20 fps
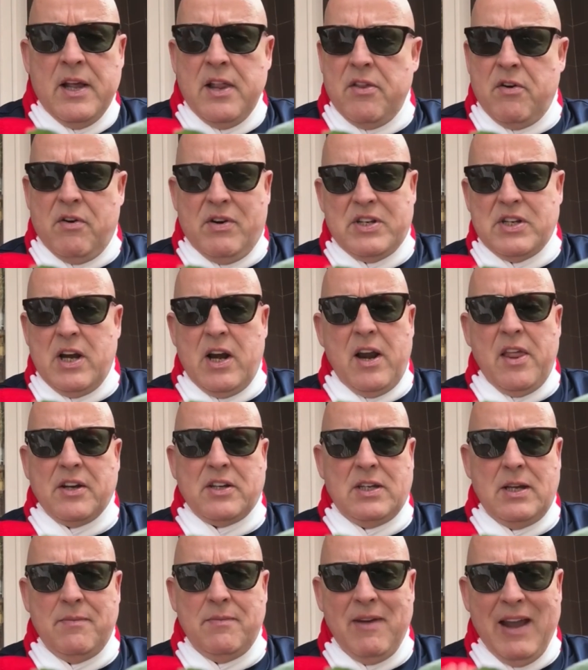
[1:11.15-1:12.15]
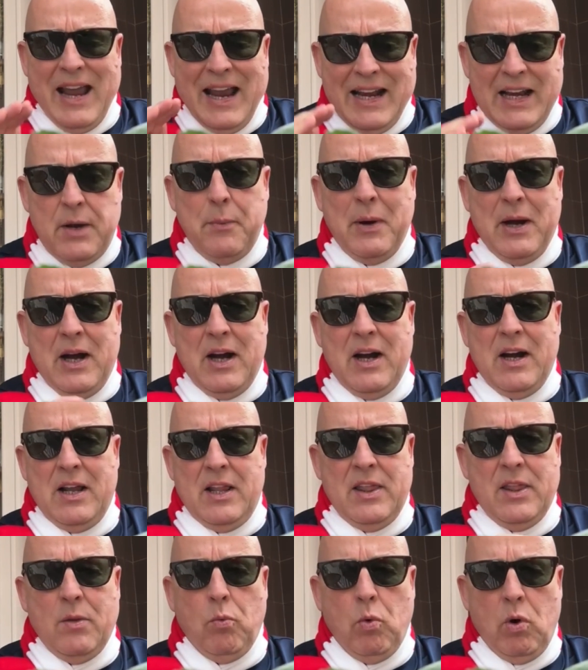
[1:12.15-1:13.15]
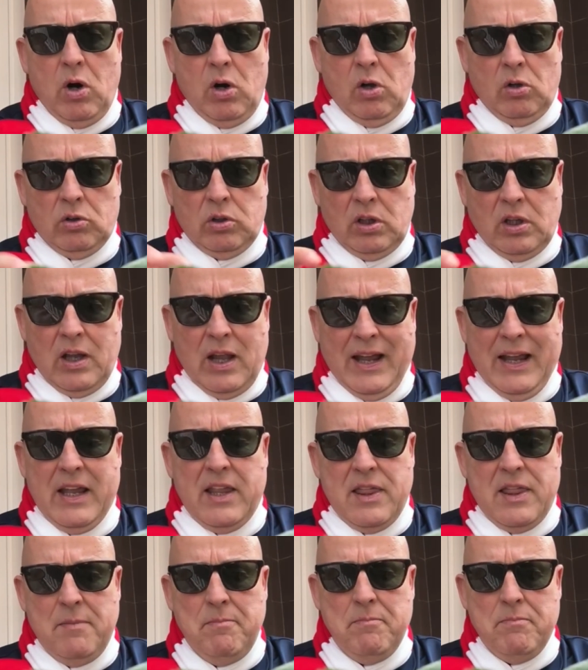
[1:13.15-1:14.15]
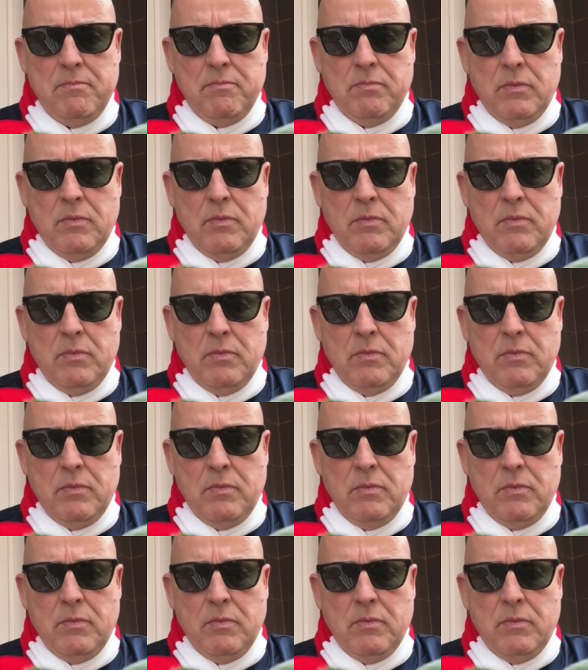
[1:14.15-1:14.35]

There isn't another team anywhere in the world like them,